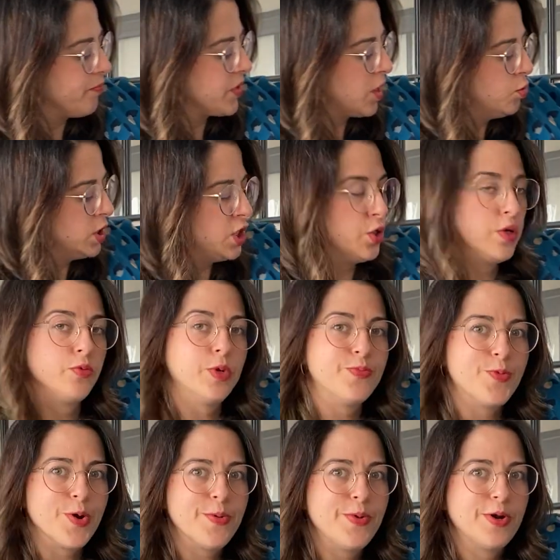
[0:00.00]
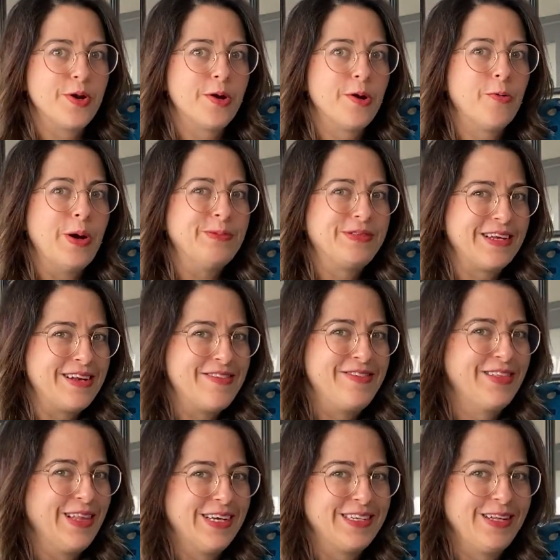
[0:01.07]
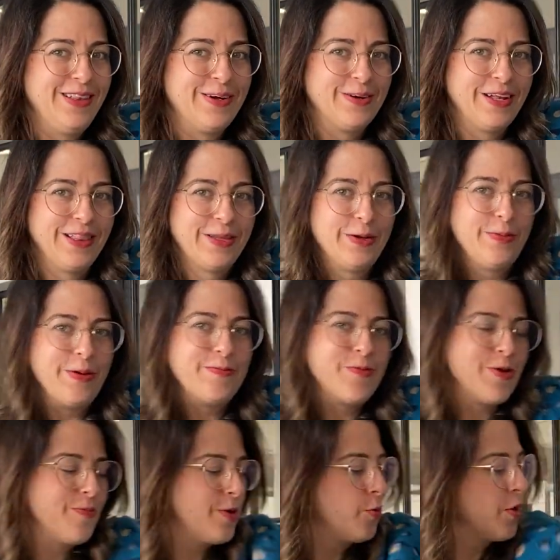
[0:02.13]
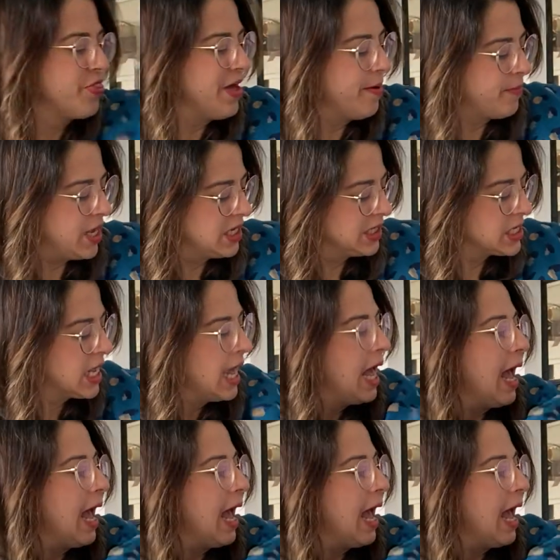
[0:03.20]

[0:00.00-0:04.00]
which you can read more about on our website if you'd like to learn a little bit more about what that means.